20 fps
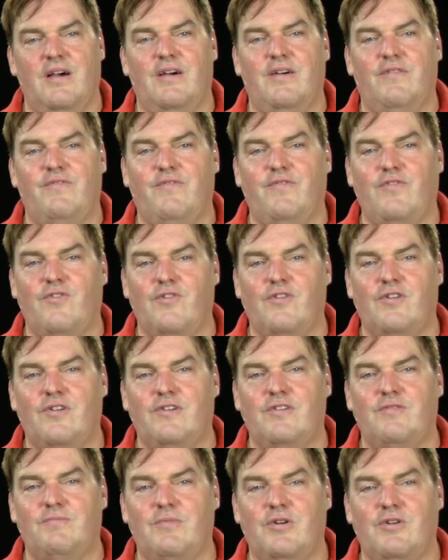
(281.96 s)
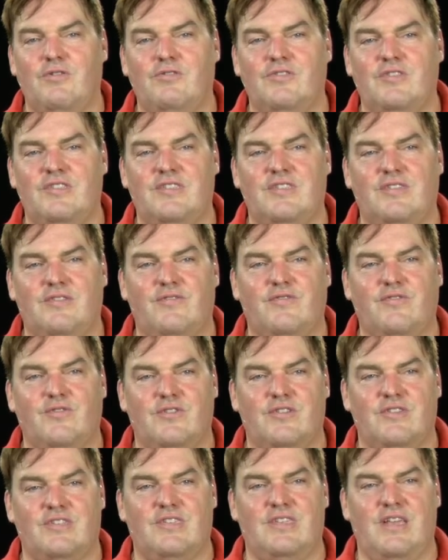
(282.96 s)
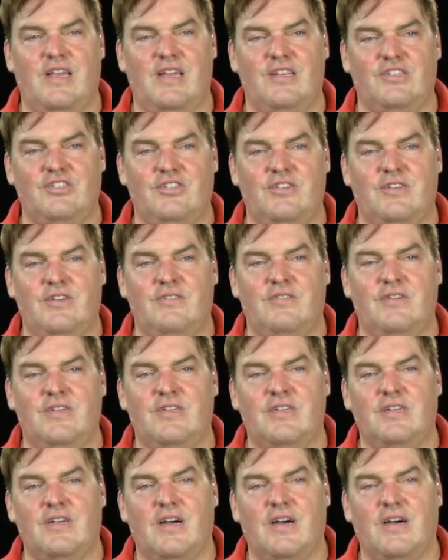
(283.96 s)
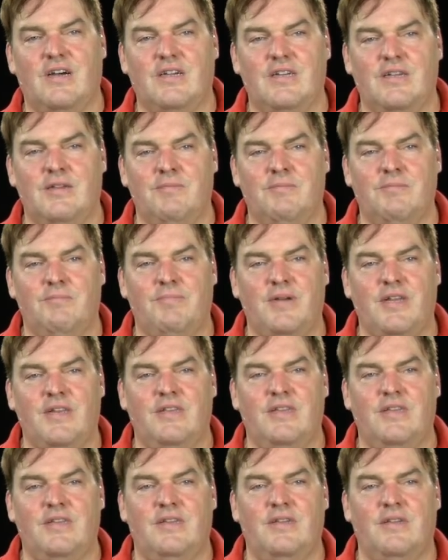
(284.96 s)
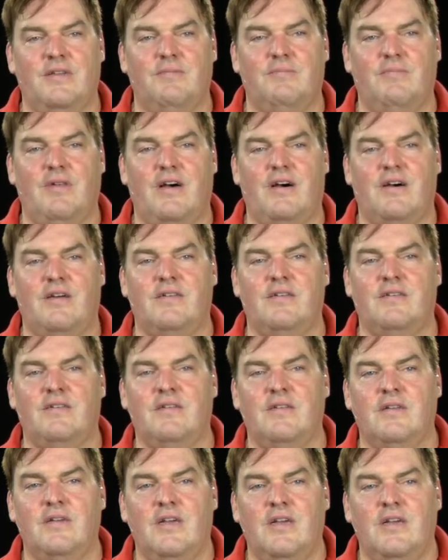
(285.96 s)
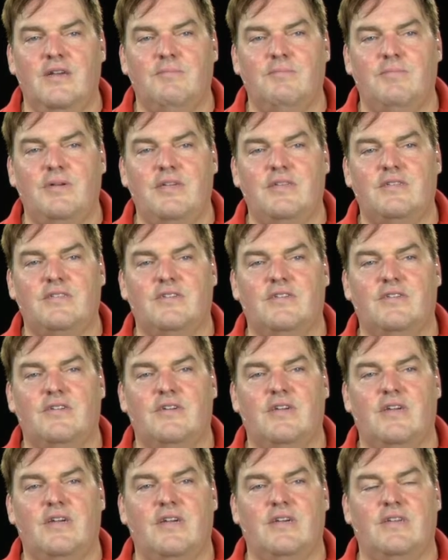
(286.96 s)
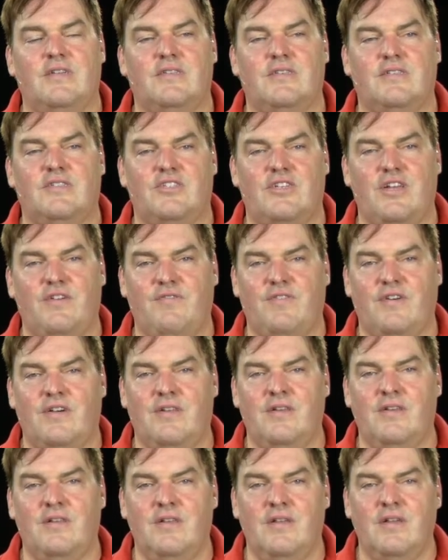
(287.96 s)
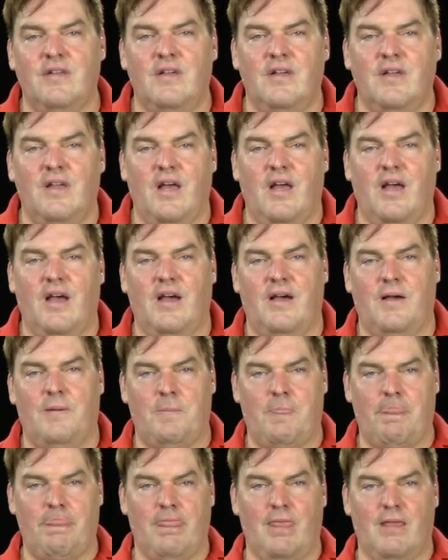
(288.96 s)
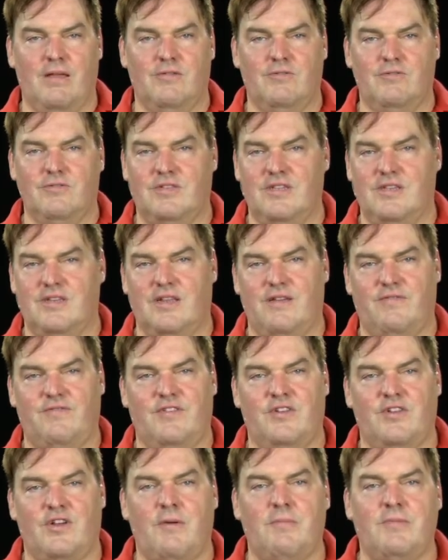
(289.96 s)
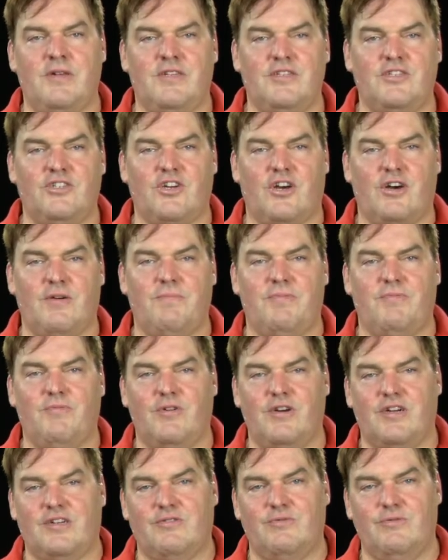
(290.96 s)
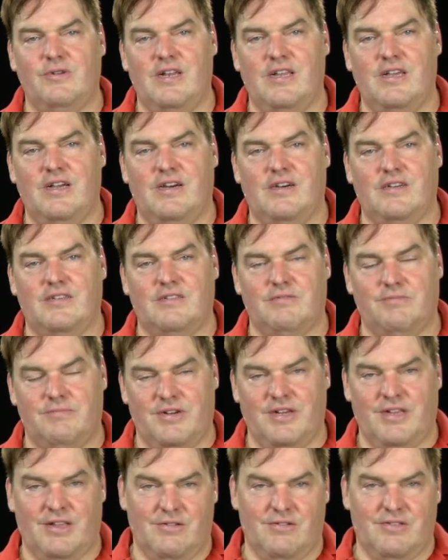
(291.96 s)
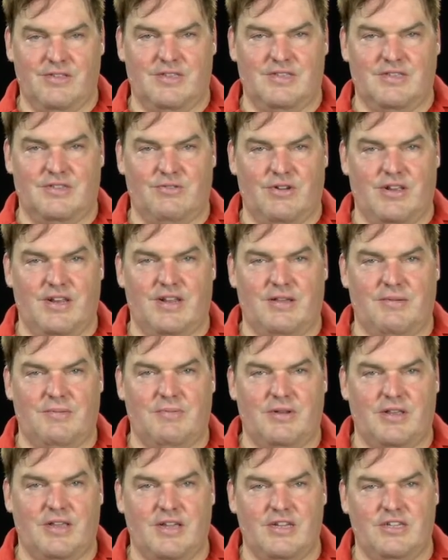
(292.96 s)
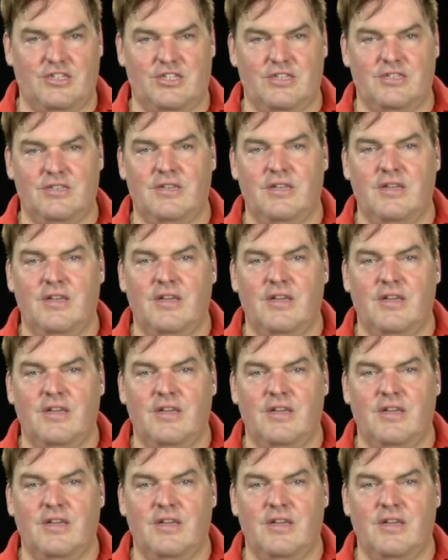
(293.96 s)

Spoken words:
Foremost, of course, the engineering, Achim, Benny, Mladen, Peter, and Stefan, who did a phenomenal job, worked really hard to bring you this great application.